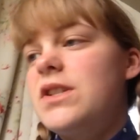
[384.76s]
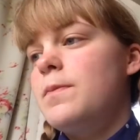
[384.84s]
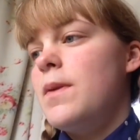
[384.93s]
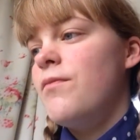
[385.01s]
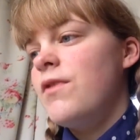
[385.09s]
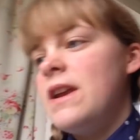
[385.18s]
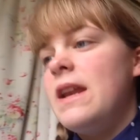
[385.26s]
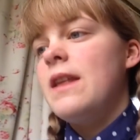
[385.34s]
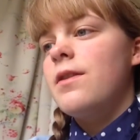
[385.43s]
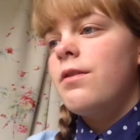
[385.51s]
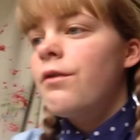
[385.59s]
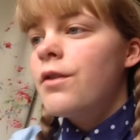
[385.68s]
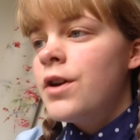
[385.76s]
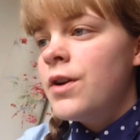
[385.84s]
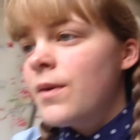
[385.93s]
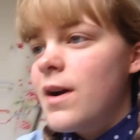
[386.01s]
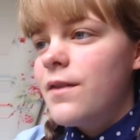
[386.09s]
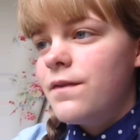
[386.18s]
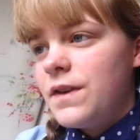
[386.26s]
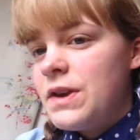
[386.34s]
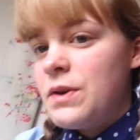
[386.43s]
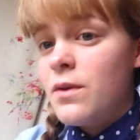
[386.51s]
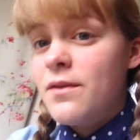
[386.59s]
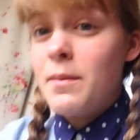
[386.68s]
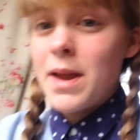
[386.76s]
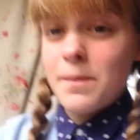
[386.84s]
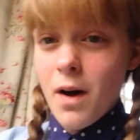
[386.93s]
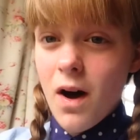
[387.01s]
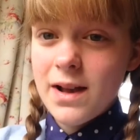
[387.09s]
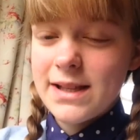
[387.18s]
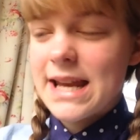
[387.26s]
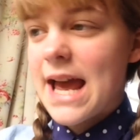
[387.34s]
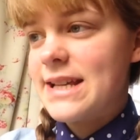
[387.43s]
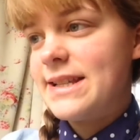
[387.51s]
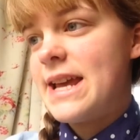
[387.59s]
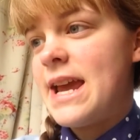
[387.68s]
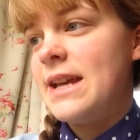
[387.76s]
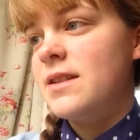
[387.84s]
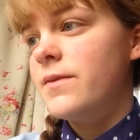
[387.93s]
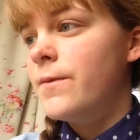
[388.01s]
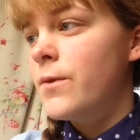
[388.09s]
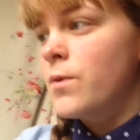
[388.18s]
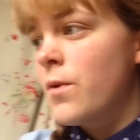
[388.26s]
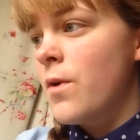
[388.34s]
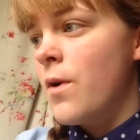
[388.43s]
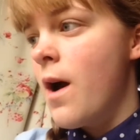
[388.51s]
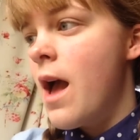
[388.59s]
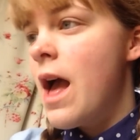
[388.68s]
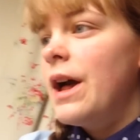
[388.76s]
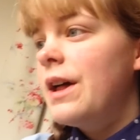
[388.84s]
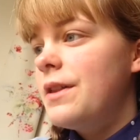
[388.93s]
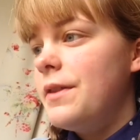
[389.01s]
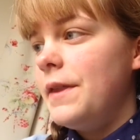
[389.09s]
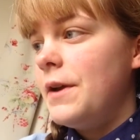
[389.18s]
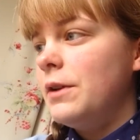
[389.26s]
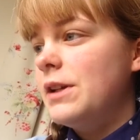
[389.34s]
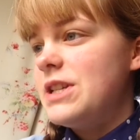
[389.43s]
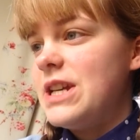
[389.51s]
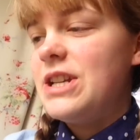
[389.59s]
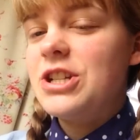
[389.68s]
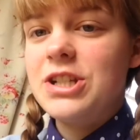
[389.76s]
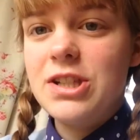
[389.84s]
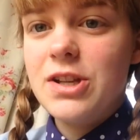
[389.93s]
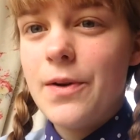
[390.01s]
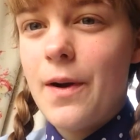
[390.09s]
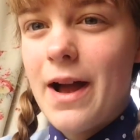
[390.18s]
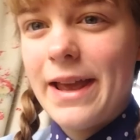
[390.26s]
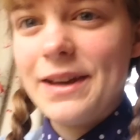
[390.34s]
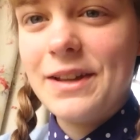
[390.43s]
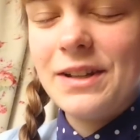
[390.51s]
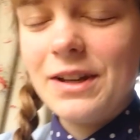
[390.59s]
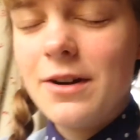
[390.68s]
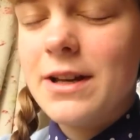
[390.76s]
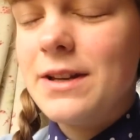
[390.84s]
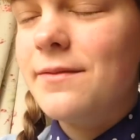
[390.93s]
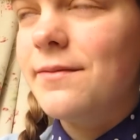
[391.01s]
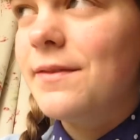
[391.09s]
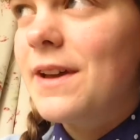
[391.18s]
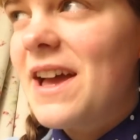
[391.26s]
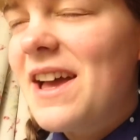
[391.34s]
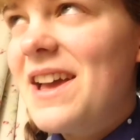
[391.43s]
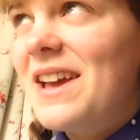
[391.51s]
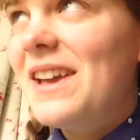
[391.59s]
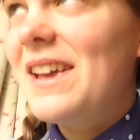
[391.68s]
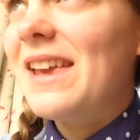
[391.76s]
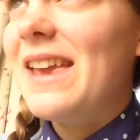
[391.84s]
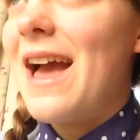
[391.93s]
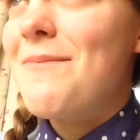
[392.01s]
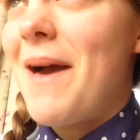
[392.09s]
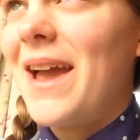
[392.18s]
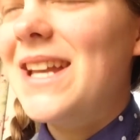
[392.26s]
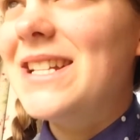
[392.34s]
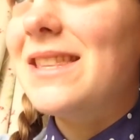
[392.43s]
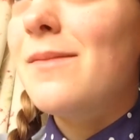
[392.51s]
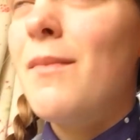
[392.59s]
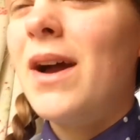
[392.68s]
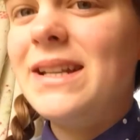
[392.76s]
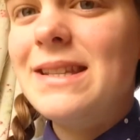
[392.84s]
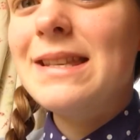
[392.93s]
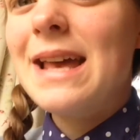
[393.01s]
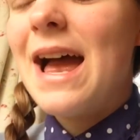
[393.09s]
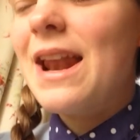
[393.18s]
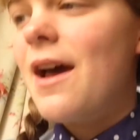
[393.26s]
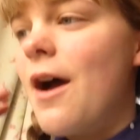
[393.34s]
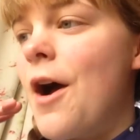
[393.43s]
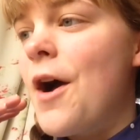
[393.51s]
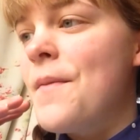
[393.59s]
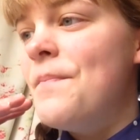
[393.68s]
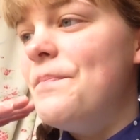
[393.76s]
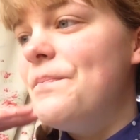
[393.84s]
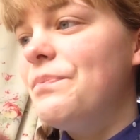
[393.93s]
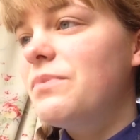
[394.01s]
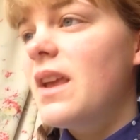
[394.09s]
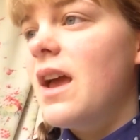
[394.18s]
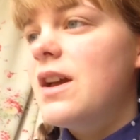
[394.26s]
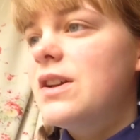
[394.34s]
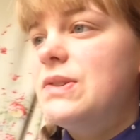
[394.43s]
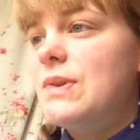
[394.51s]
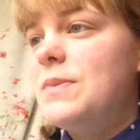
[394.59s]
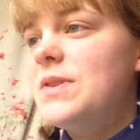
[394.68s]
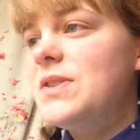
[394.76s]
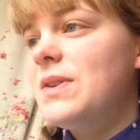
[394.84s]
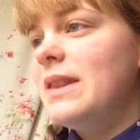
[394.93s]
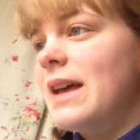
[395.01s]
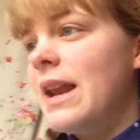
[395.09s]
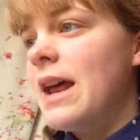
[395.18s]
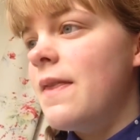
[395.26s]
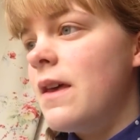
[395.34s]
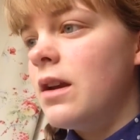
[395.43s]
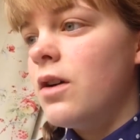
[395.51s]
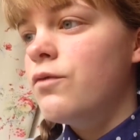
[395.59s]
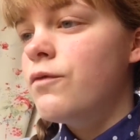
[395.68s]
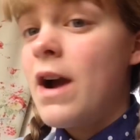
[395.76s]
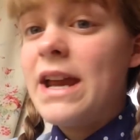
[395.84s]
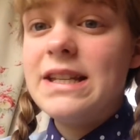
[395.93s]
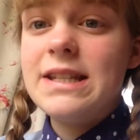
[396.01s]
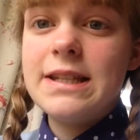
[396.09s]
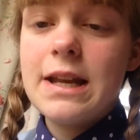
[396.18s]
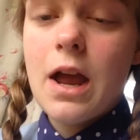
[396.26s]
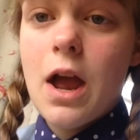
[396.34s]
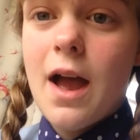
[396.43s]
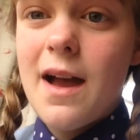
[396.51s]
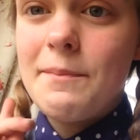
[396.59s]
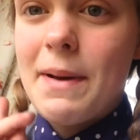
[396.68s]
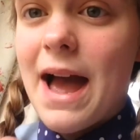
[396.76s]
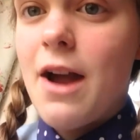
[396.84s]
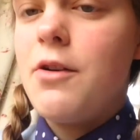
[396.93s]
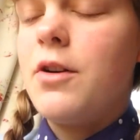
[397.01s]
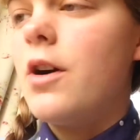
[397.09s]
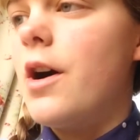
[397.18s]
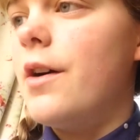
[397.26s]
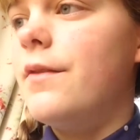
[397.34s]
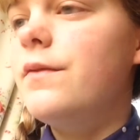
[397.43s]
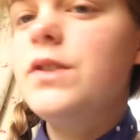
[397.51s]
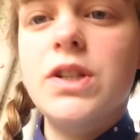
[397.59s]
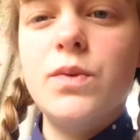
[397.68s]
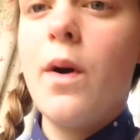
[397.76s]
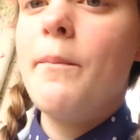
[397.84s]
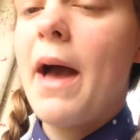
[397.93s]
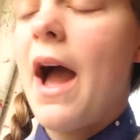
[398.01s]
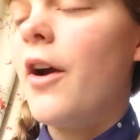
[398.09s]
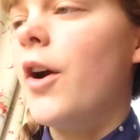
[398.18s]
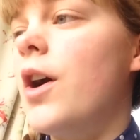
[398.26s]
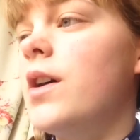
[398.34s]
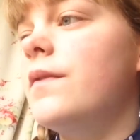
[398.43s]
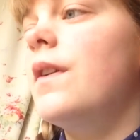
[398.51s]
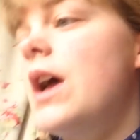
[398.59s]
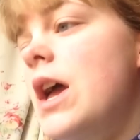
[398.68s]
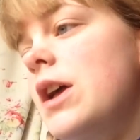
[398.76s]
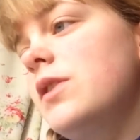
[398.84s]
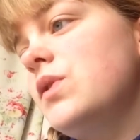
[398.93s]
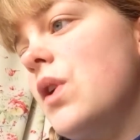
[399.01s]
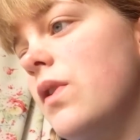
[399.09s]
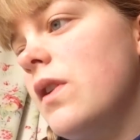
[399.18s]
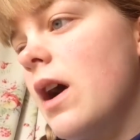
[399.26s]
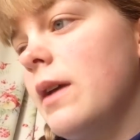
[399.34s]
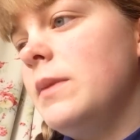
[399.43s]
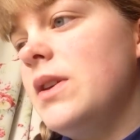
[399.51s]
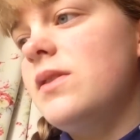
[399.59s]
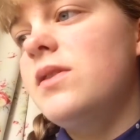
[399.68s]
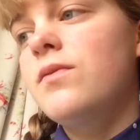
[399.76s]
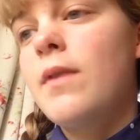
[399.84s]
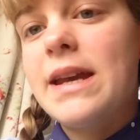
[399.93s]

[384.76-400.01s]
just been reading through a few of my past essays for theology, just so I can kind of get back into the mindset. So I'm just doing that, and then I'll write a paragraph, just one paragraph, so that I'm used to